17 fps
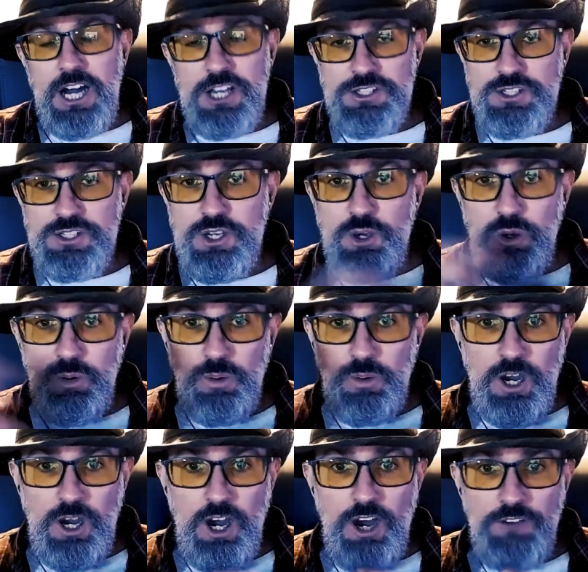
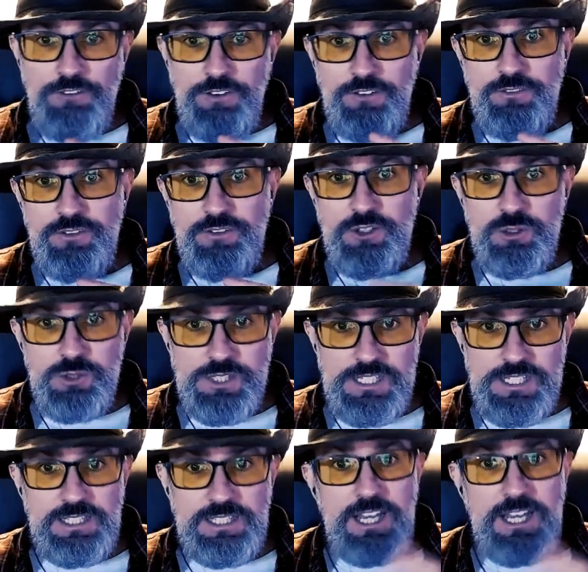Also, off of New
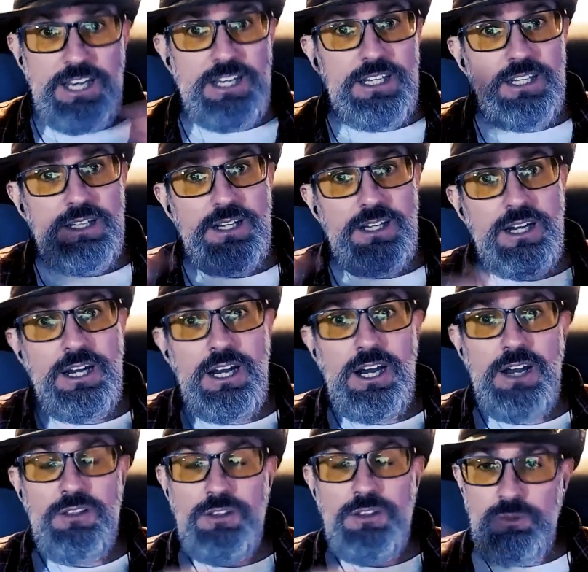Zealand,
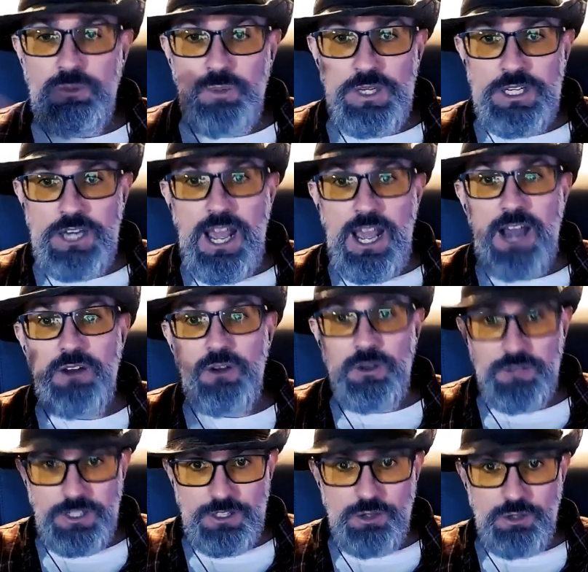that we now
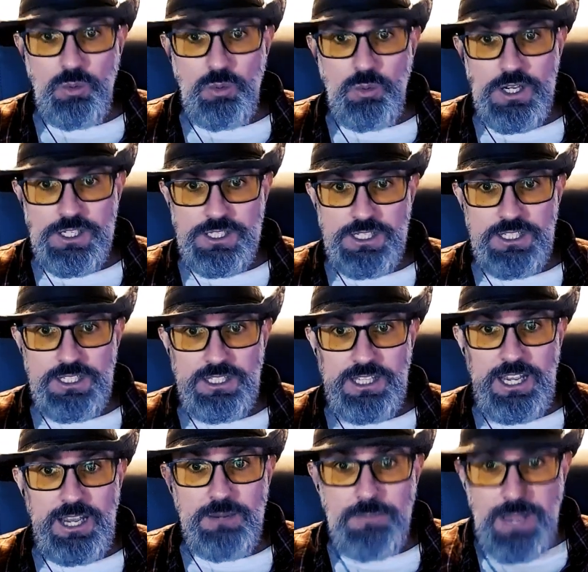know that there was a
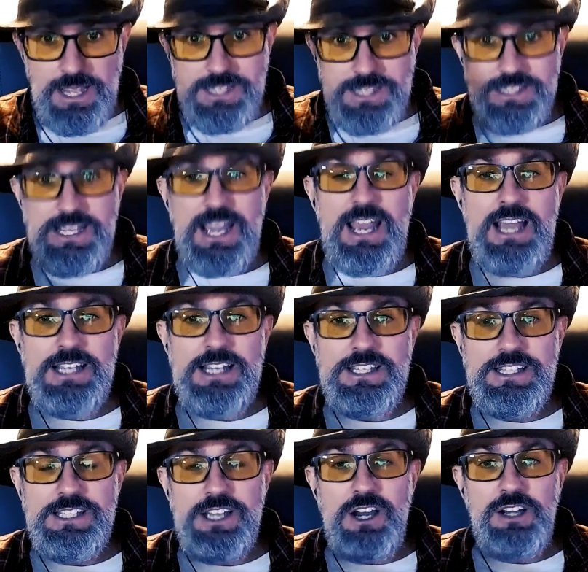landmass that
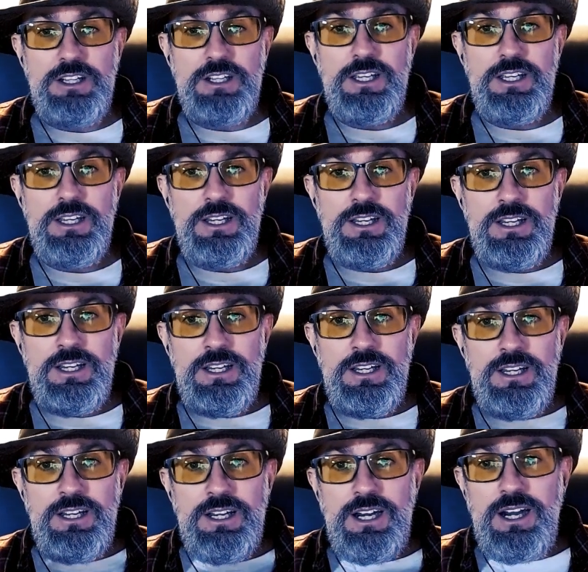has sunk.
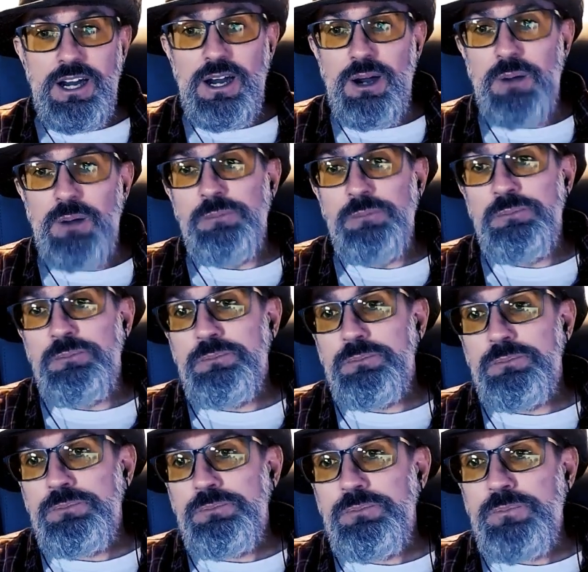
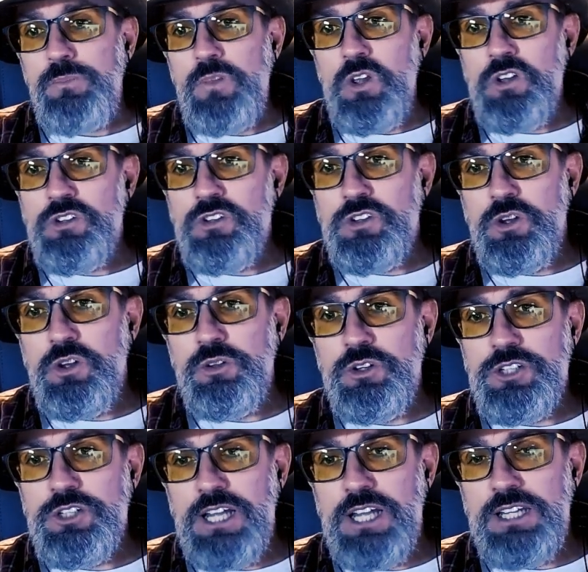So
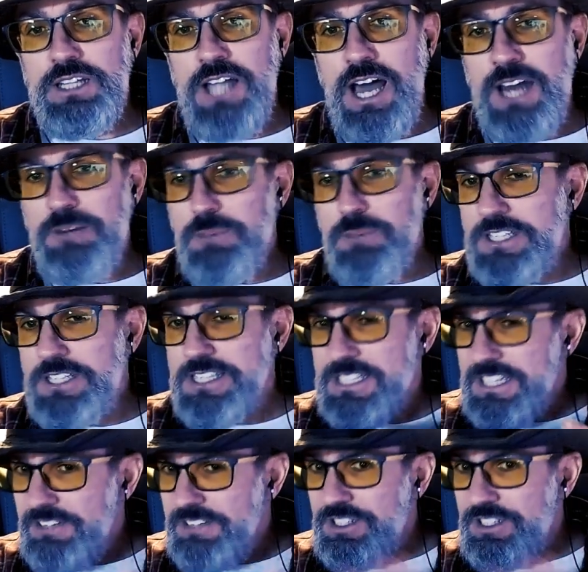there's a lot of
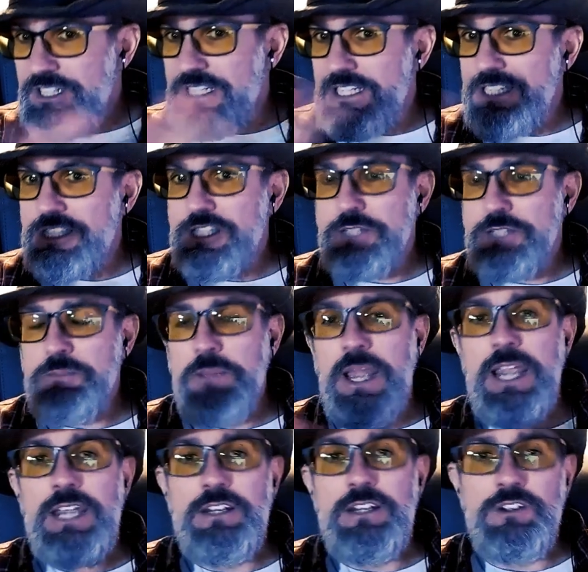places, even in
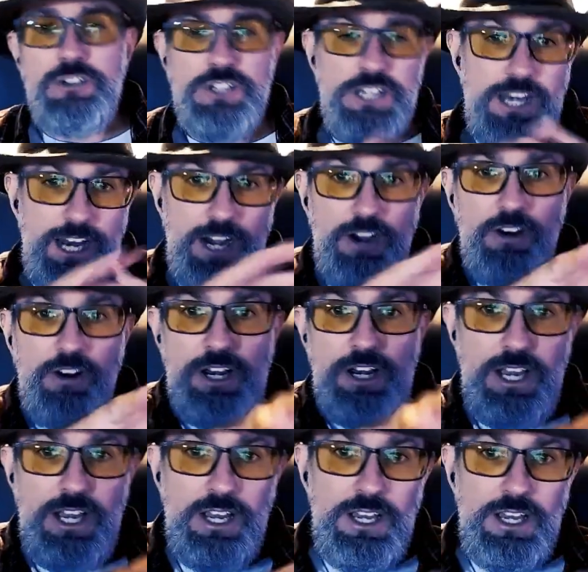Spain, there's an
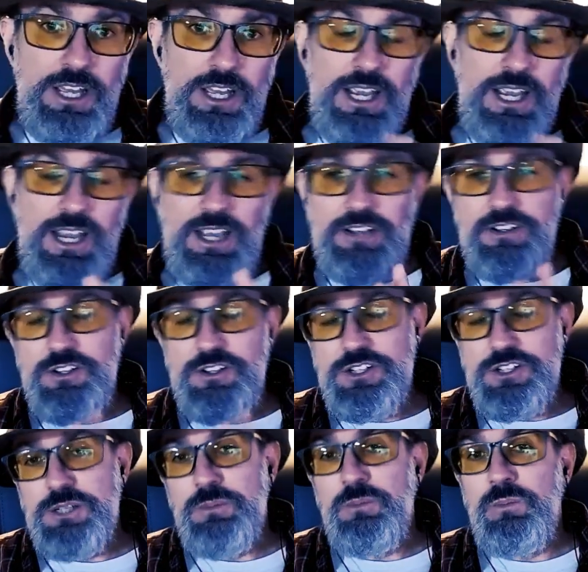area, and
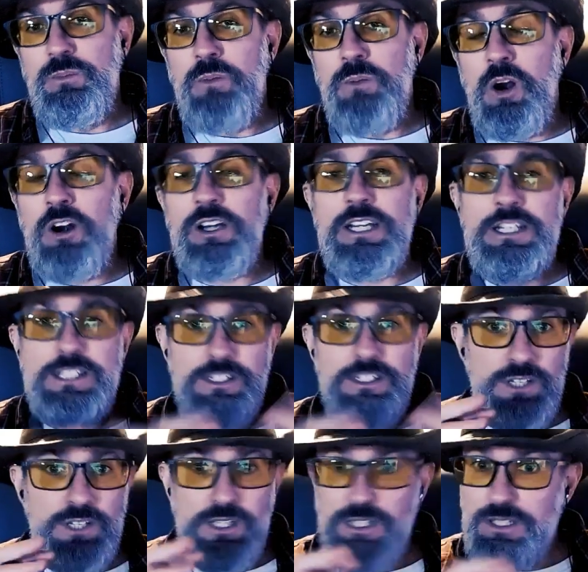there's some markings.
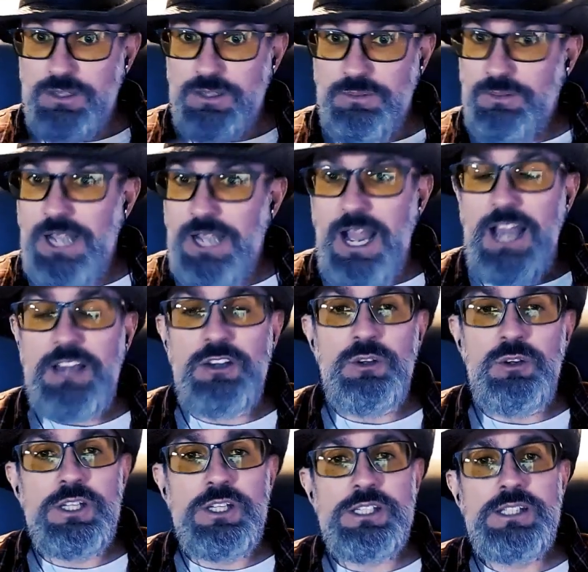There's a guy
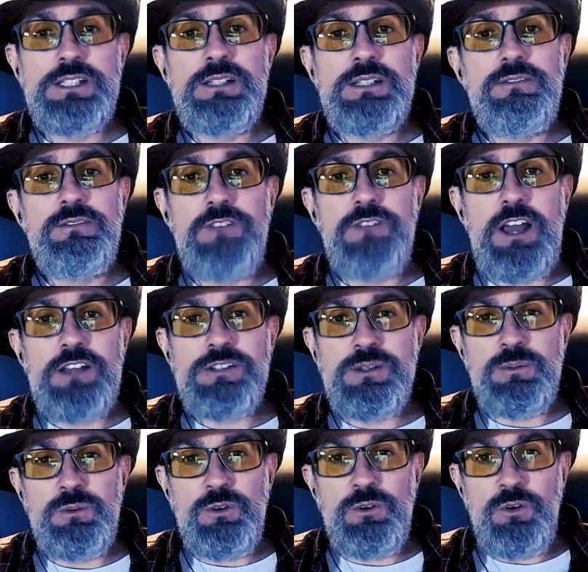who has
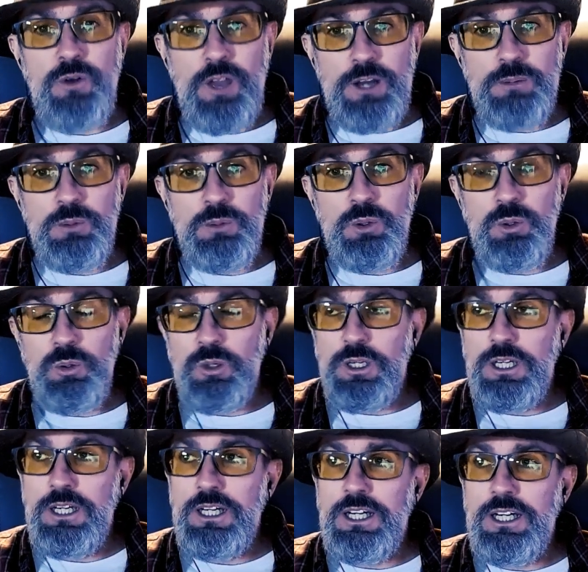found some
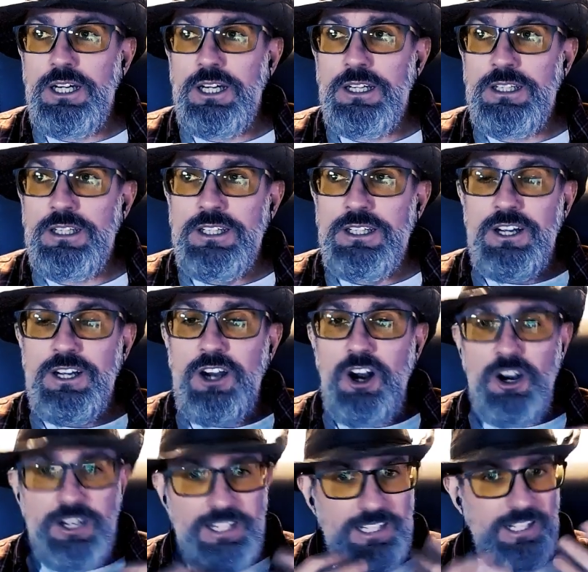credible
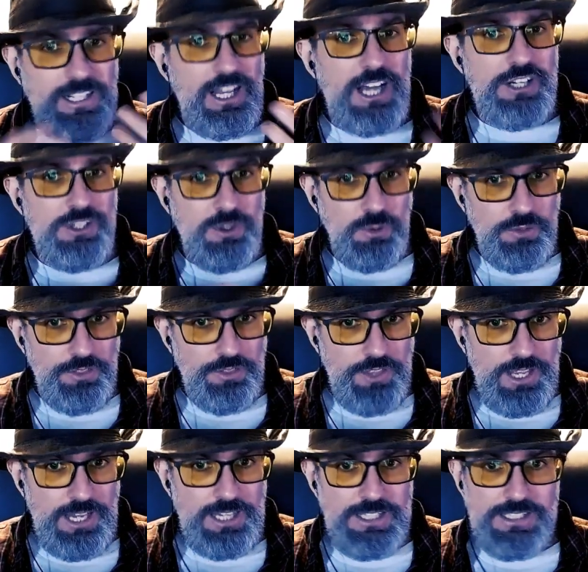archaeological
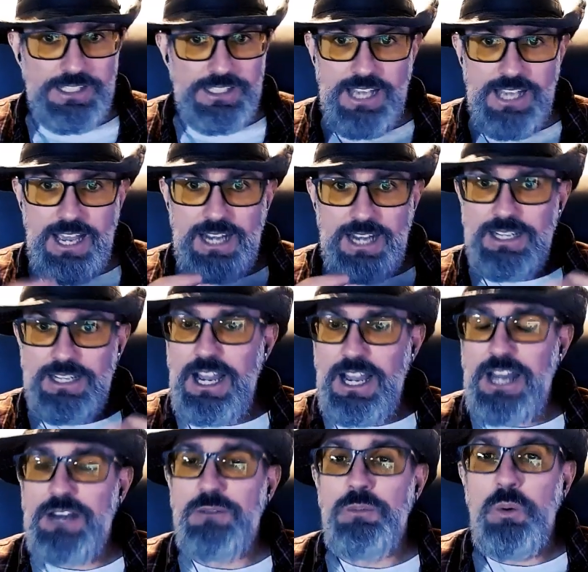things that
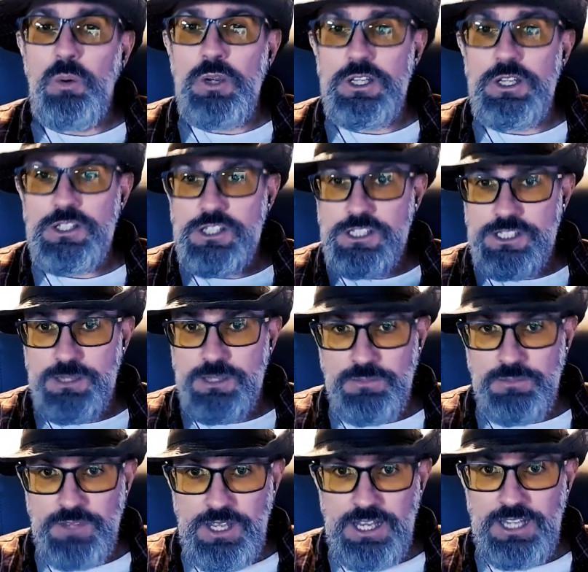kind of point to
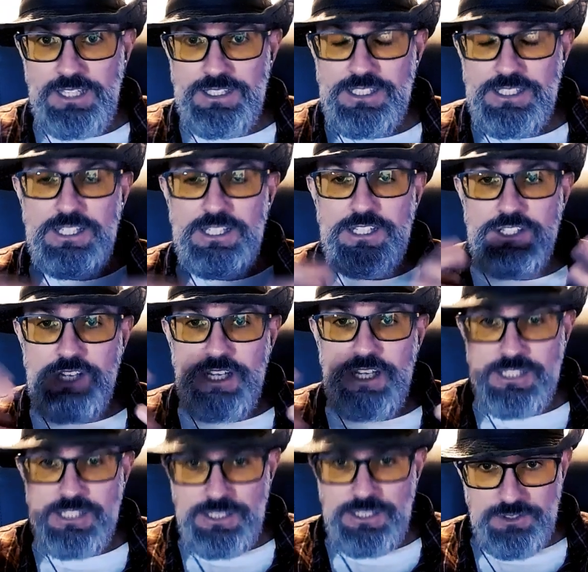some things, such
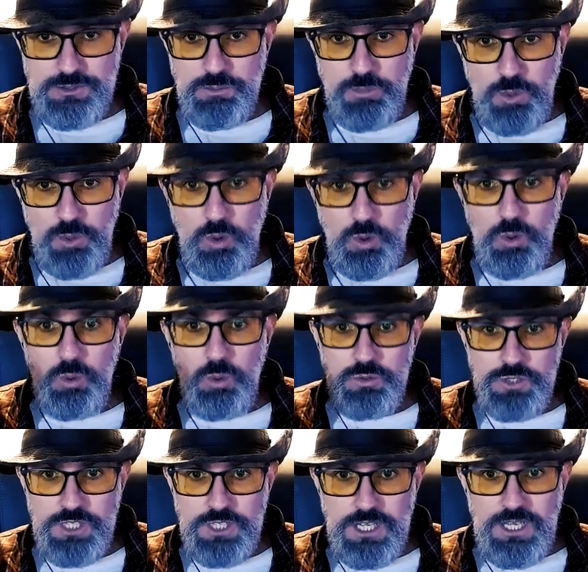as there's
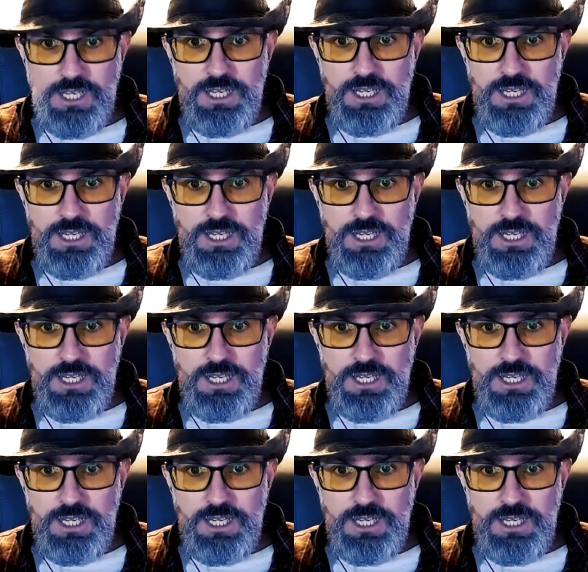bowls,